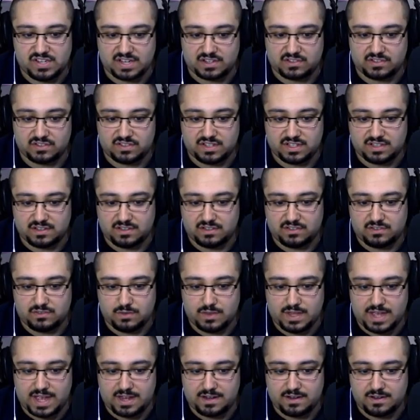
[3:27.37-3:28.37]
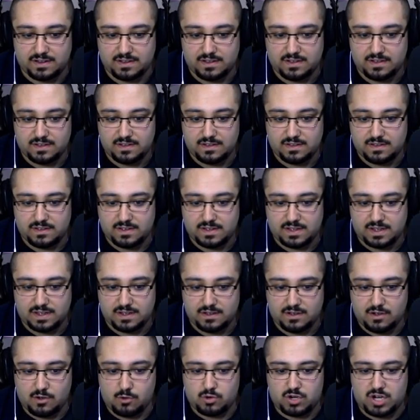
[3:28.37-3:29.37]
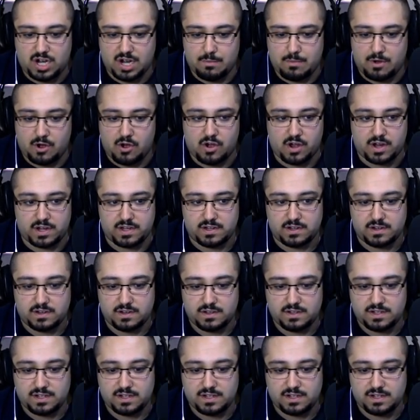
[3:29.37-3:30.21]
six. Let's get. Let's do that. Oh, come on!